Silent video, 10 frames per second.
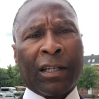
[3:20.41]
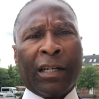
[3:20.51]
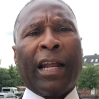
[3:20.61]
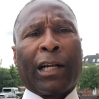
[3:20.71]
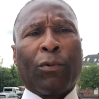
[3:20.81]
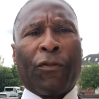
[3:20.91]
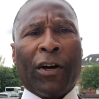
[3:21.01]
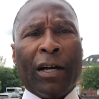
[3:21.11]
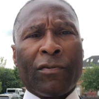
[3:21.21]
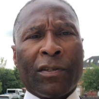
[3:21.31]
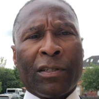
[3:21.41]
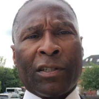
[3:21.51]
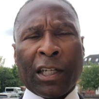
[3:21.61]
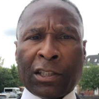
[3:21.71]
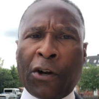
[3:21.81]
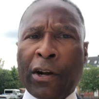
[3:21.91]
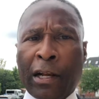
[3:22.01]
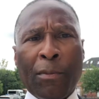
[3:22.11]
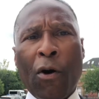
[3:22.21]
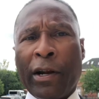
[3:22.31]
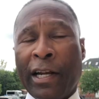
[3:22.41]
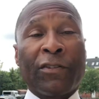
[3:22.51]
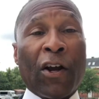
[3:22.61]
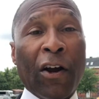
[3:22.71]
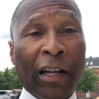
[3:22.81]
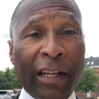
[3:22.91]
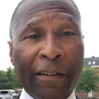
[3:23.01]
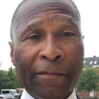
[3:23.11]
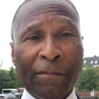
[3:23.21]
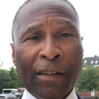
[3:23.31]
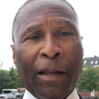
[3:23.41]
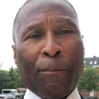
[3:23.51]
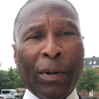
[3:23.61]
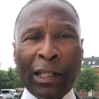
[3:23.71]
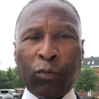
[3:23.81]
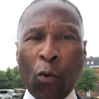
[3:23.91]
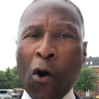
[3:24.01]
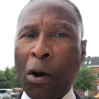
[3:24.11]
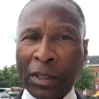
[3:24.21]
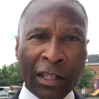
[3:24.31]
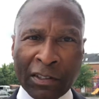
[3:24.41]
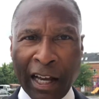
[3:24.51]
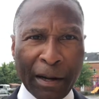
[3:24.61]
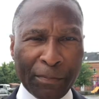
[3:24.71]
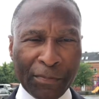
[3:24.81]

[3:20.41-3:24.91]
Connect with us. 6:30 in the morning. It's early, but it warms us up